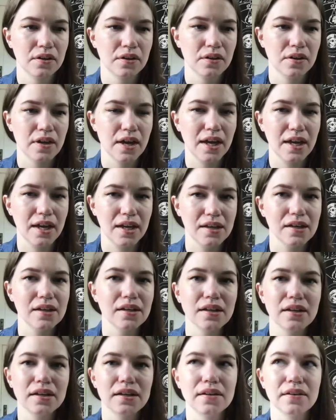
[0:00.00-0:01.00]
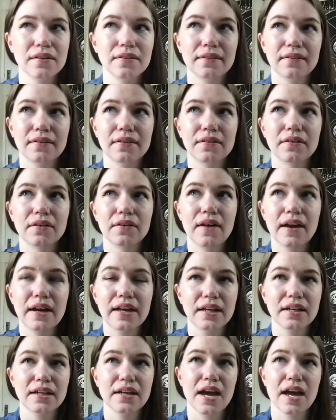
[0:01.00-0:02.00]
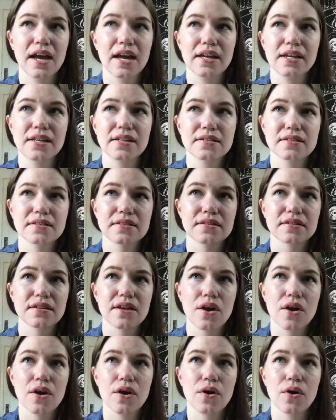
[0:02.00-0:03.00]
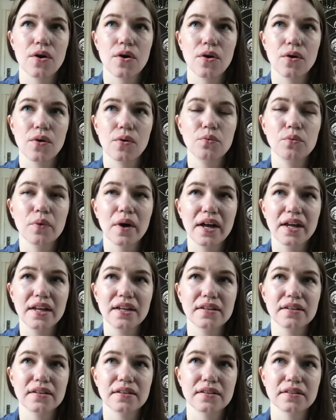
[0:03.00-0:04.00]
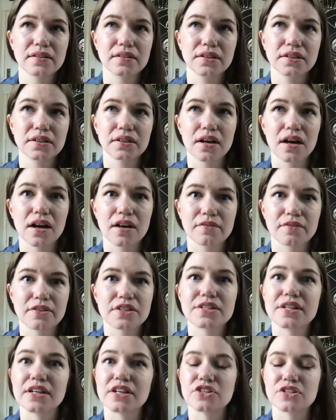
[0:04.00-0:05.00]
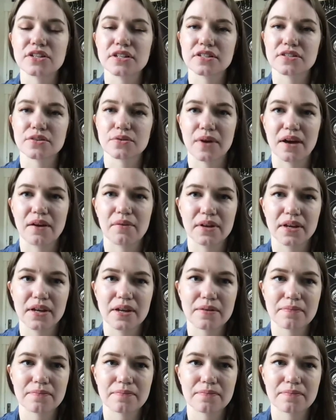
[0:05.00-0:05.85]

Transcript: And recognize what your conversation is around it.